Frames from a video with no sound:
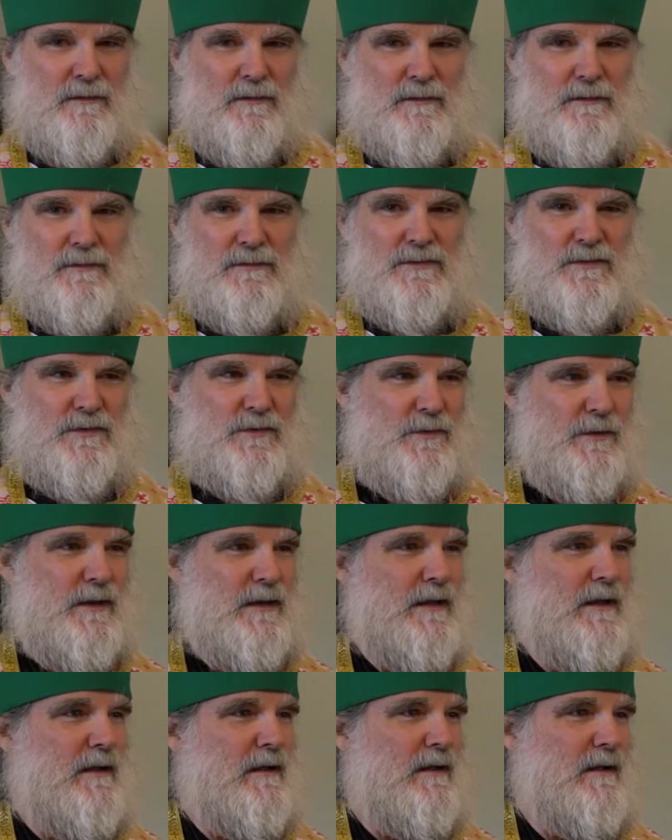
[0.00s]
So
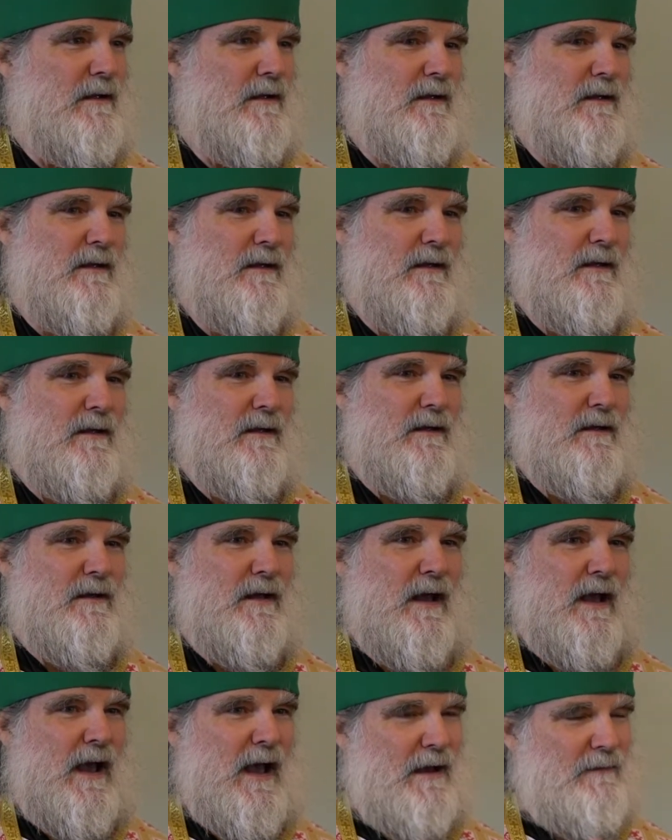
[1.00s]
we
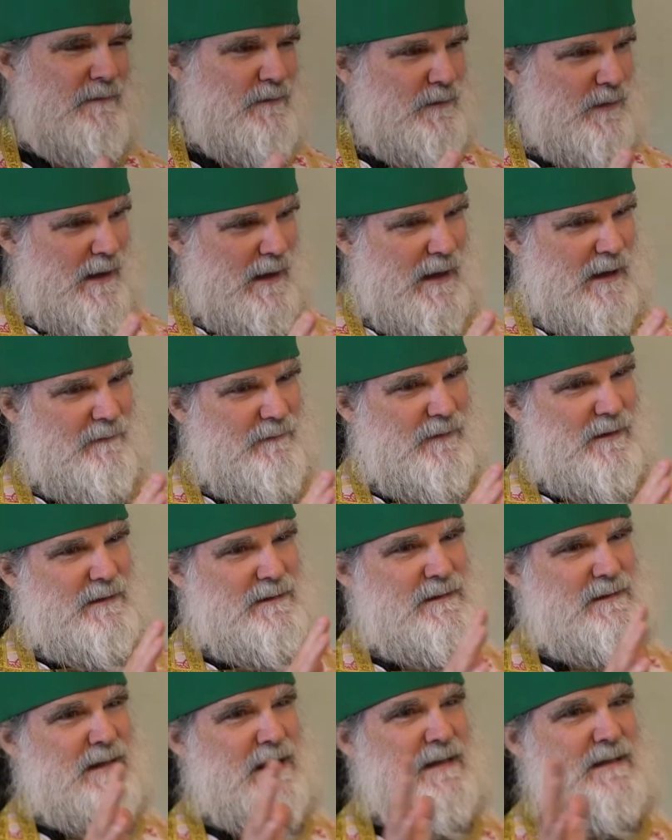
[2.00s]
have to have a
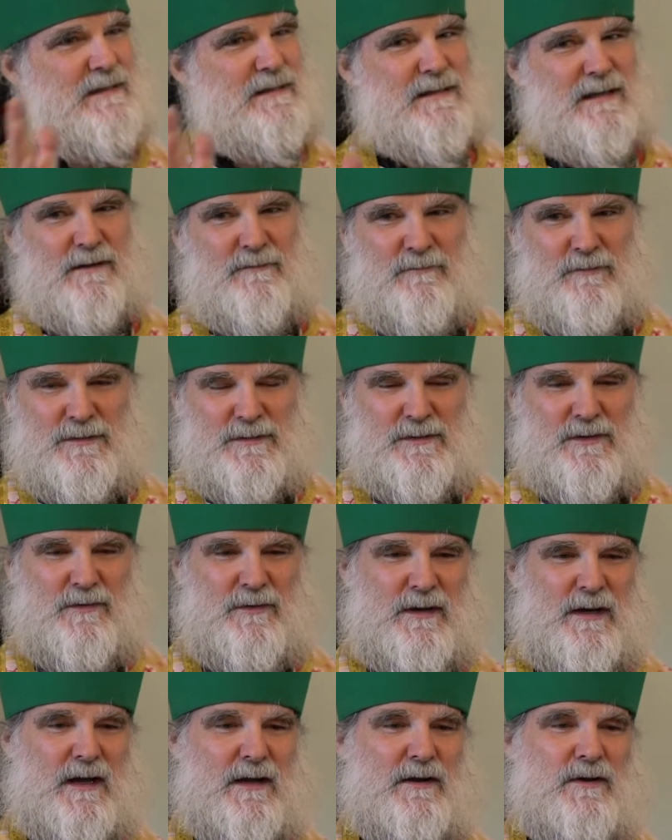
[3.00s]
sense of what's
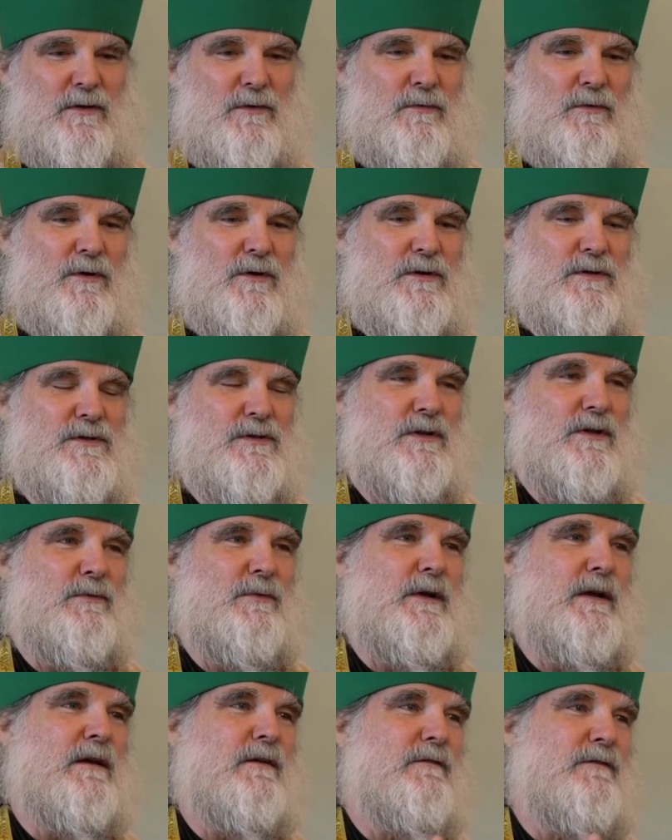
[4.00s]
going on in the world so that
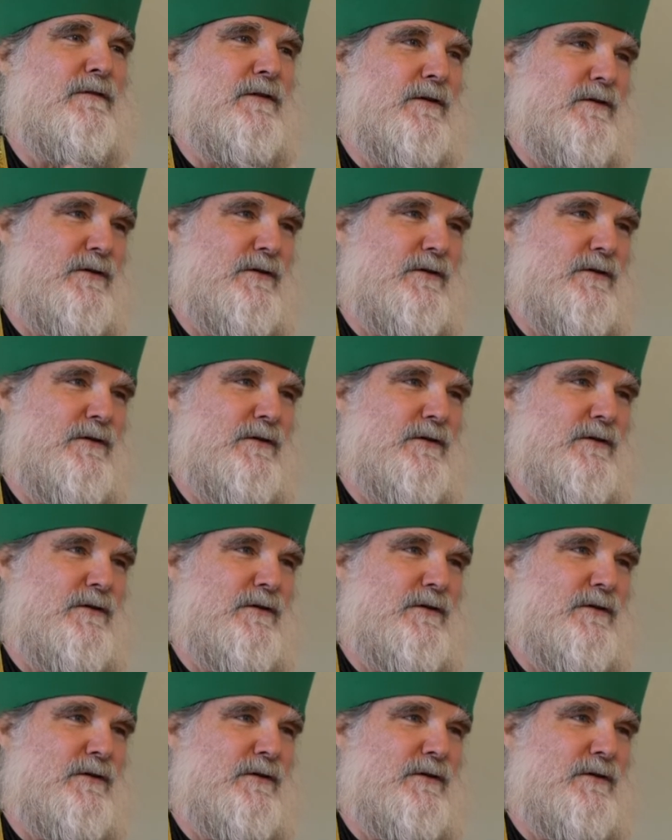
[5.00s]
we can feel